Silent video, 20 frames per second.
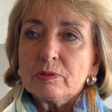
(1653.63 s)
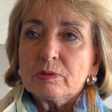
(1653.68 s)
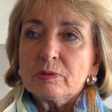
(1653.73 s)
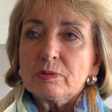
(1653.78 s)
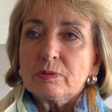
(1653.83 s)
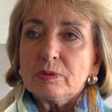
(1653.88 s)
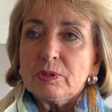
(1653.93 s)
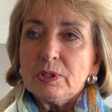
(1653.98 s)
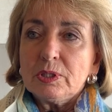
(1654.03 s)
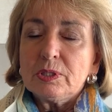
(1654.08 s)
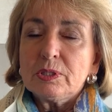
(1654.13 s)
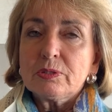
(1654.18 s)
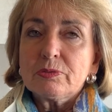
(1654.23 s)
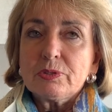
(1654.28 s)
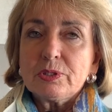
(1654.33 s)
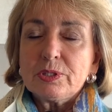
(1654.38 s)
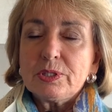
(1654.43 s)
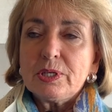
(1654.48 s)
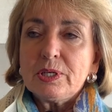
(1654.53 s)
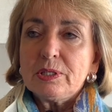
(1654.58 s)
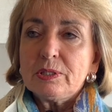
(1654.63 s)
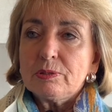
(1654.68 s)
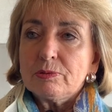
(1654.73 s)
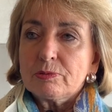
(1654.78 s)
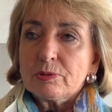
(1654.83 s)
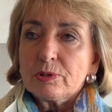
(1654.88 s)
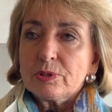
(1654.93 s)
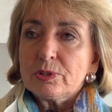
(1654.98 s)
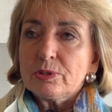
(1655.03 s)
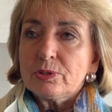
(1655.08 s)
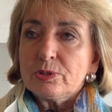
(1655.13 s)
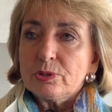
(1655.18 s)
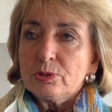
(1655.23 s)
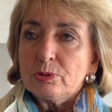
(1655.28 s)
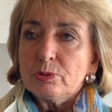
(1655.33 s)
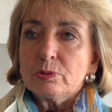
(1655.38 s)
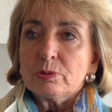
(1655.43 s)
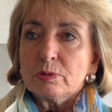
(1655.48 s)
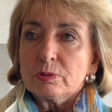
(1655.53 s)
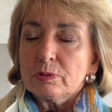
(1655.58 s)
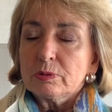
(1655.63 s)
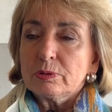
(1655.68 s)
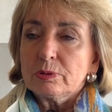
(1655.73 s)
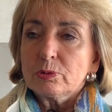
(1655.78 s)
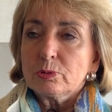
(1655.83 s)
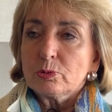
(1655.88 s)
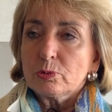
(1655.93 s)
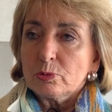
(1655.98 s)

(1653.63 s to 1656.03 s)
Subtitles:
At the end of the day, you've got to do your.